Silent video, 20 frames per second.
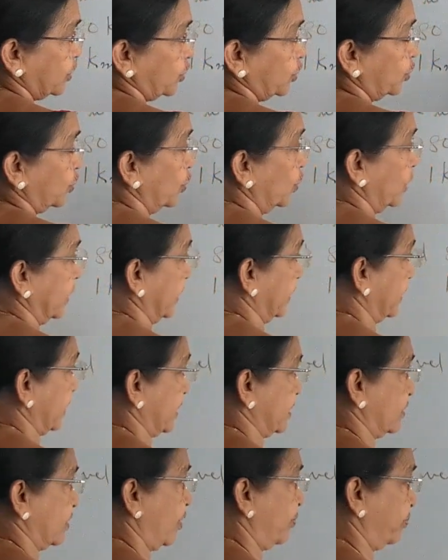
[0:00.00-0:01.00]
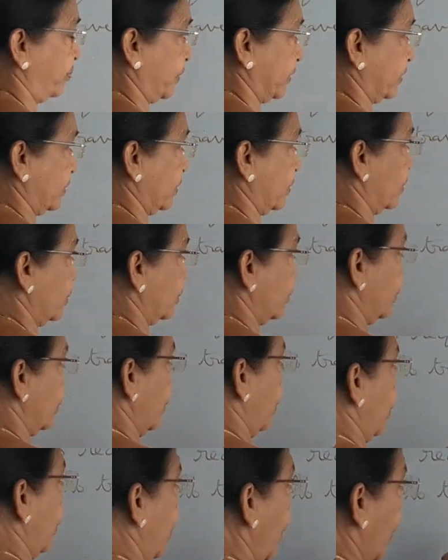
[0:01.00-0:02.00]
liters of petrol.
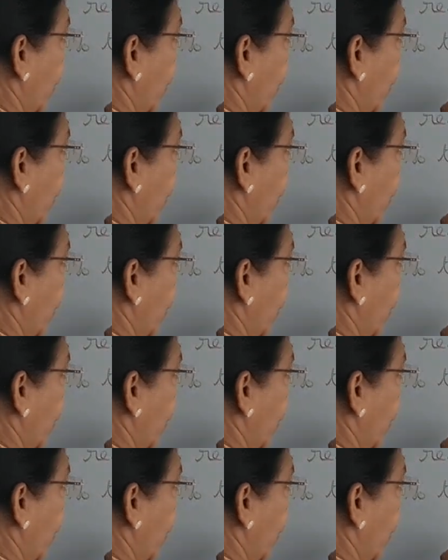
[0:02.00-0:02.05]
So,